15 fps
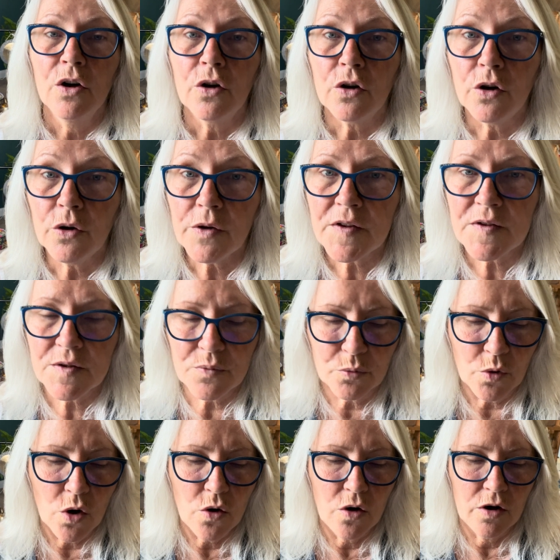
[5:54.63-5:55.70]
Earth's
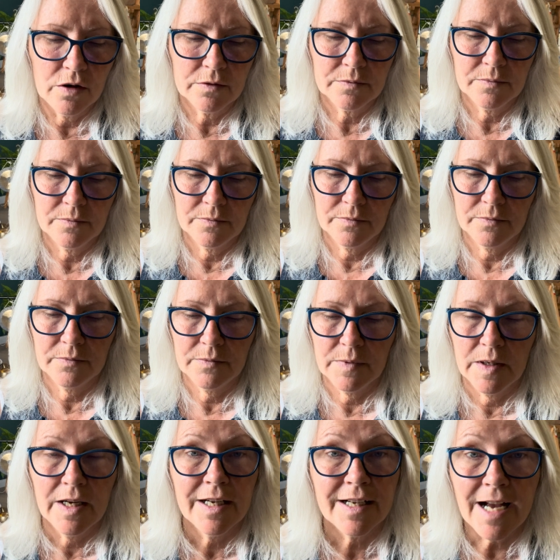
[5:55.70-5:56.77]
role.
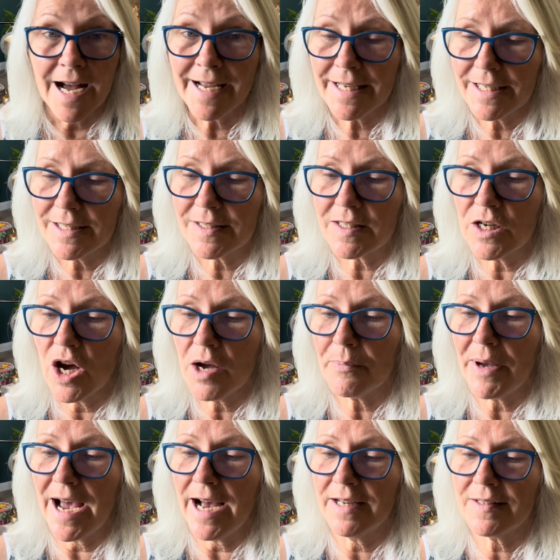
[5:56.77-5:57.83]
Gaia is not
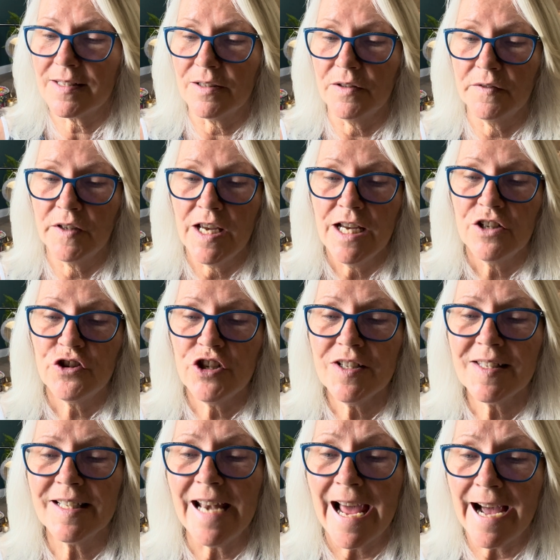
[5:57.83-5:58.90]
passive. She is
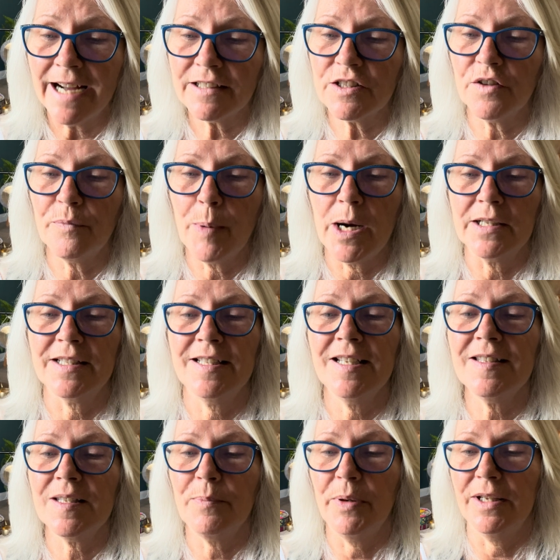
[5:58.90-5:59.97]
an active
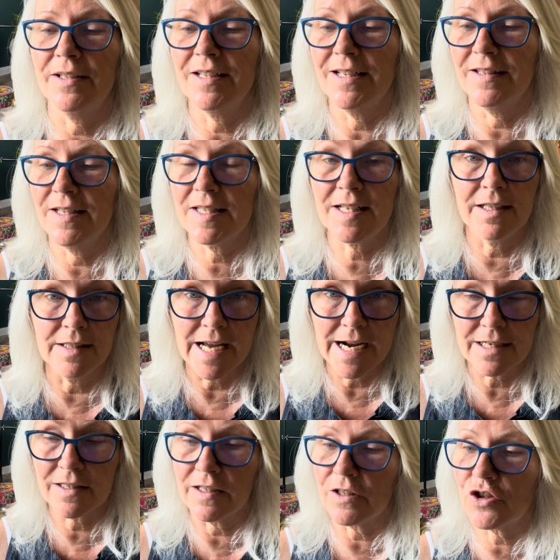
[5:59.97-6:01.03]
participant in this
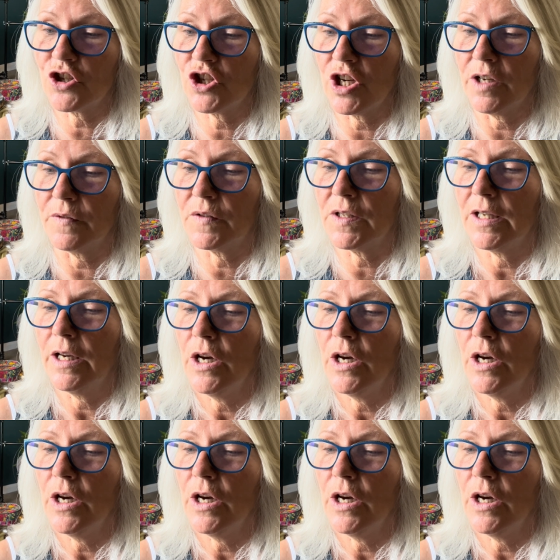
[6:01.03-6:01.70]
galactic shift.